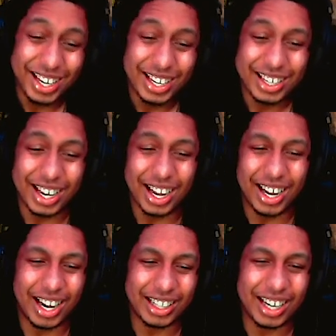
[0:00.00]
Nah,
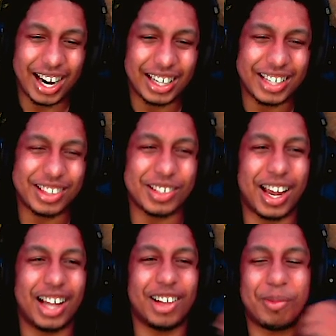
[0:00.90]
I like I like the
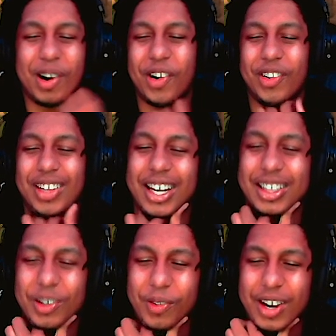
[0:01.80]
I, bro like
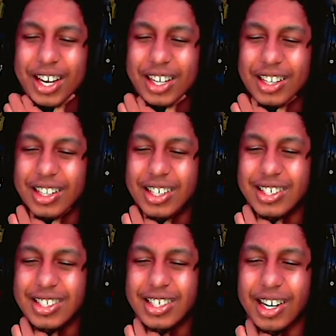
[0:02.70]
the way this
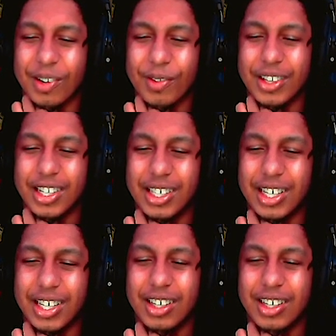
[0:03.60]
is like really like